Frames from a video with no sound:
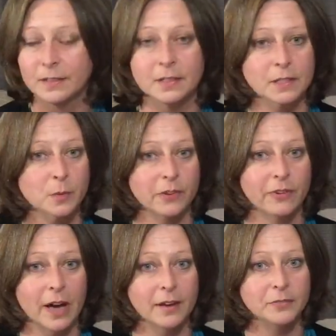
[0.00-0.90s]

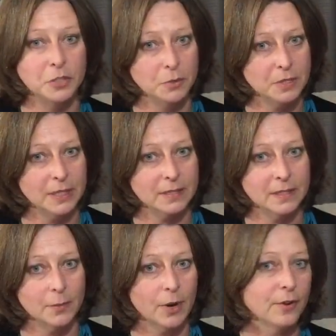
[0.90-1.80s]

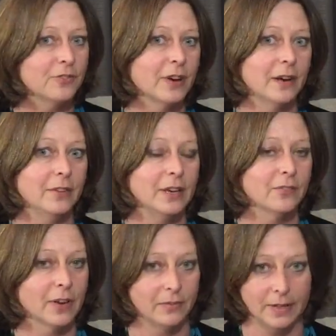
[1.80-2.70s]

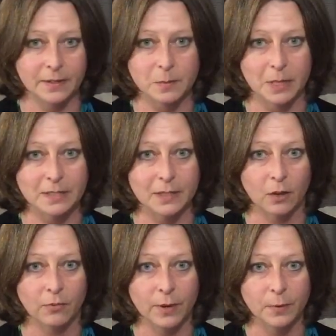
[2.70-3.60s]
615-260-5858 is my
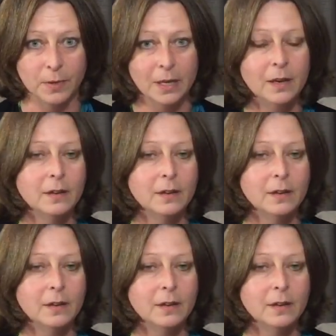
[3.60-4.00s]
cell phone.